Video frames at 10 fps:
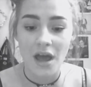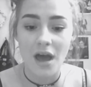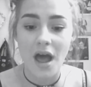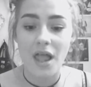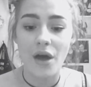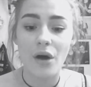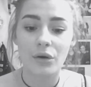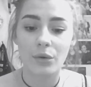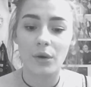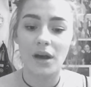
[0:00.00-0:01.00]
A
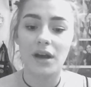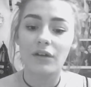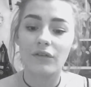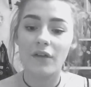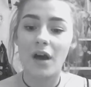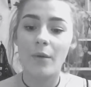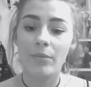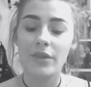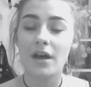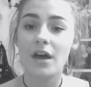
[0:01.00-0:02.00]
long way
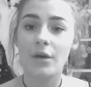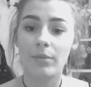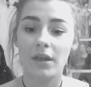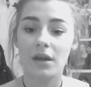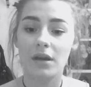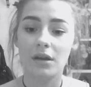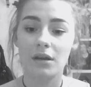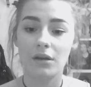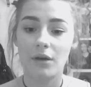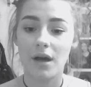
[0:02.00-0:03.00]
from the
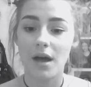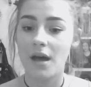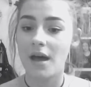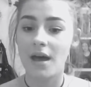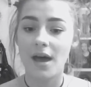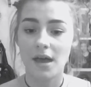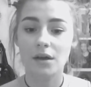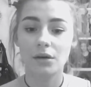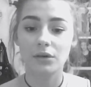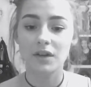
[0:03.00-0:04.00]

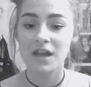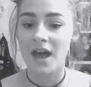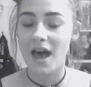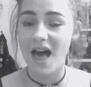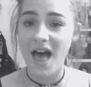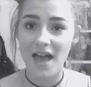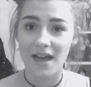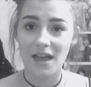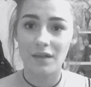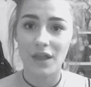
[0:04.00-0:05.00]
playground, I
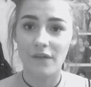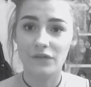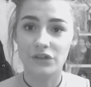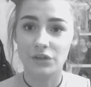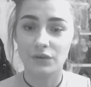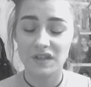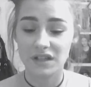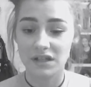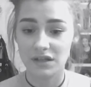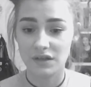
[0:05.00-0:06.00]
had loved you
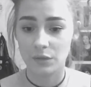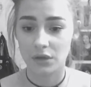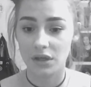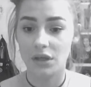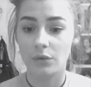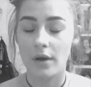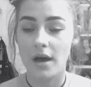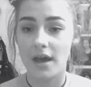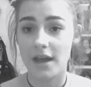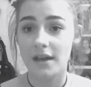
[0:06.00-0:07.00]
since we were
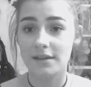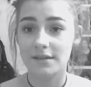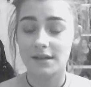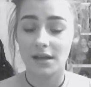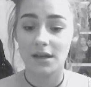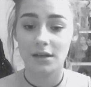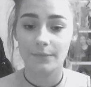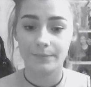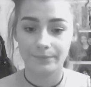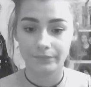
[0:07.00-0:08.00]
18.
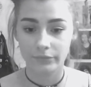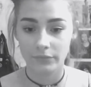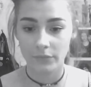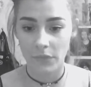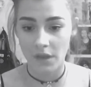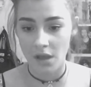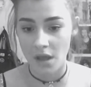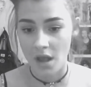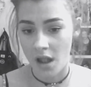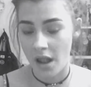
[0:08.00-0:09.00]

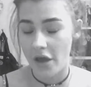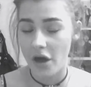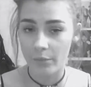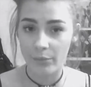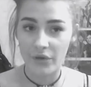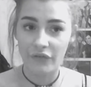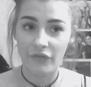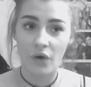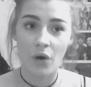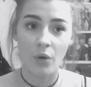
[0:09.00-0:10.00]
Long
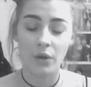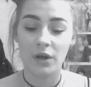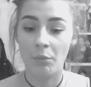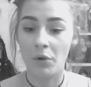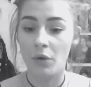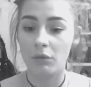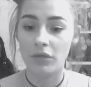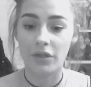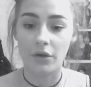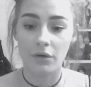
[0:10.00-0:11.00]
before we both
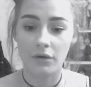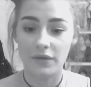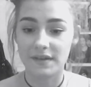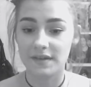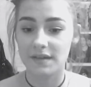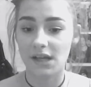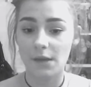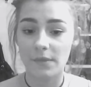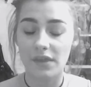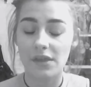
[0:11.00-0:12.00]
thought the
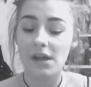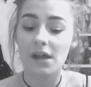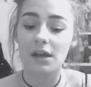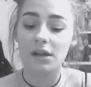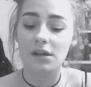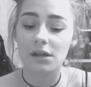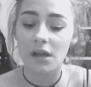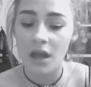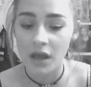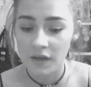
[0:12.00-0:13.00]
same thing.
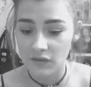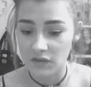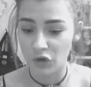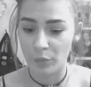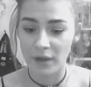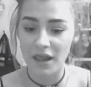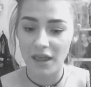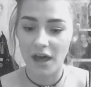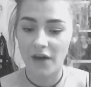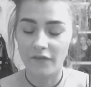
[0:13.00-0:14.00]
To be
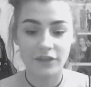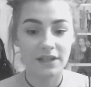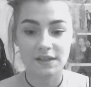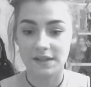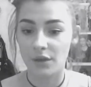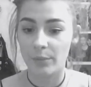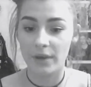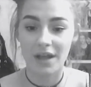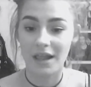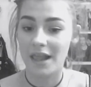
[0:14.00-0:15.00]
loved and to
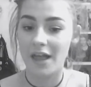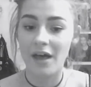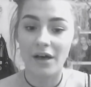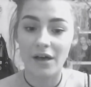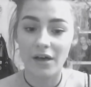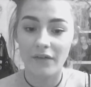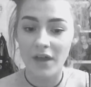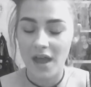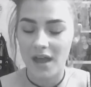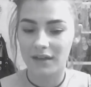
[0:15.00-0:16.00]
be in love,
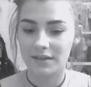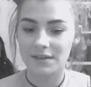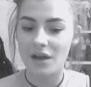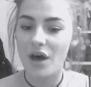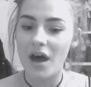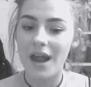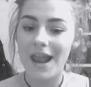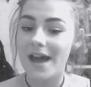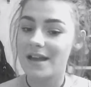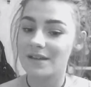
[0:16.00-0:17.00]
and all
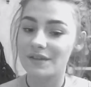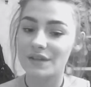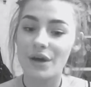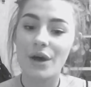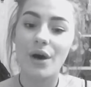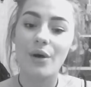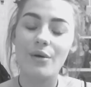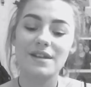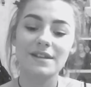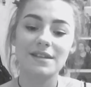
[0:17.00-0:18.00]
I can do
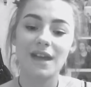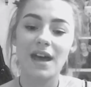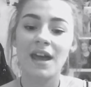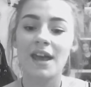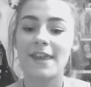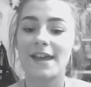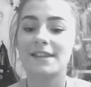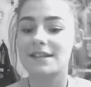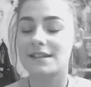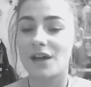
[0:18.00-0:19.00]
is say that
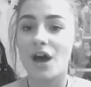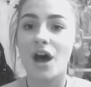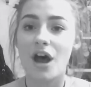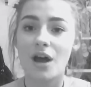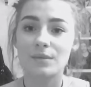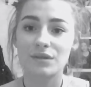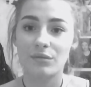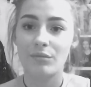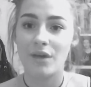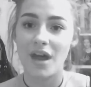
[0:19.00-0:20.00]
these arms were
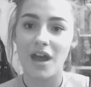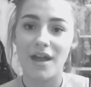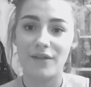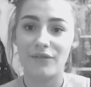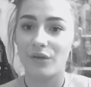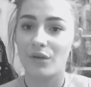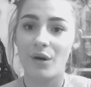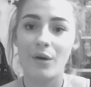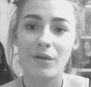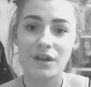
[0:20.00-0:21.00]
made for
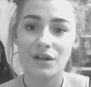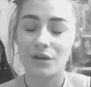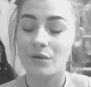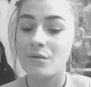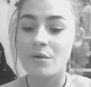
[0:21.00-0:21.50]
holding you.